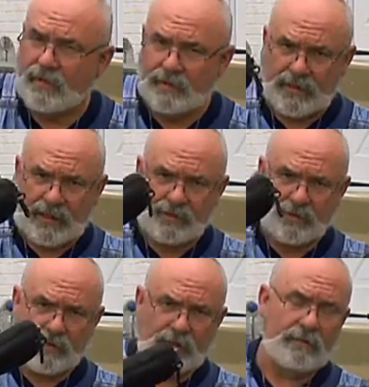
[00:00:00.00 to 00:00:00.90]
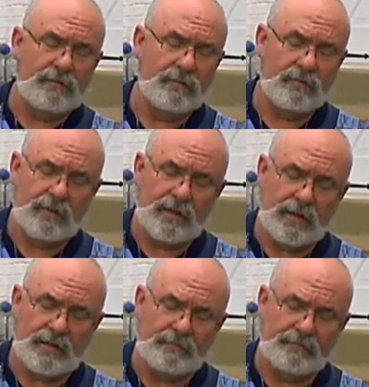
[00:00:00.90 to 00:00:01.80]
These are the
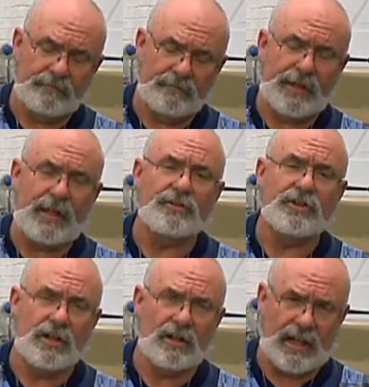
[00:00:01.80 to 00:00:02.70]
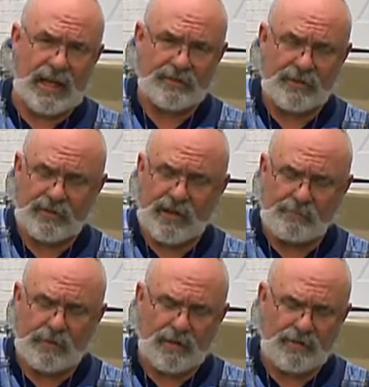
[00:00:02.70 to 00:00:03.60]
video sunglasses that I
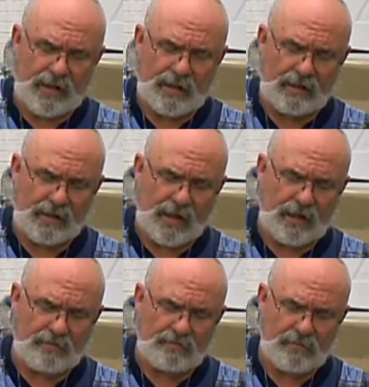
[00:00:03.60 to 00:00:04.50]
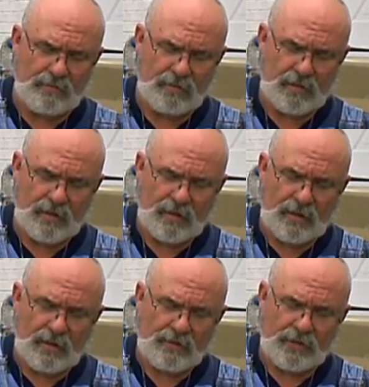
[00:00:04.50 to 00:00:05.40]
bought not long ago,
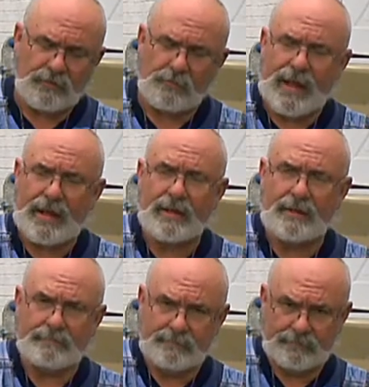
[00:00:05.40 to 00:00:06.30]
just for a backup.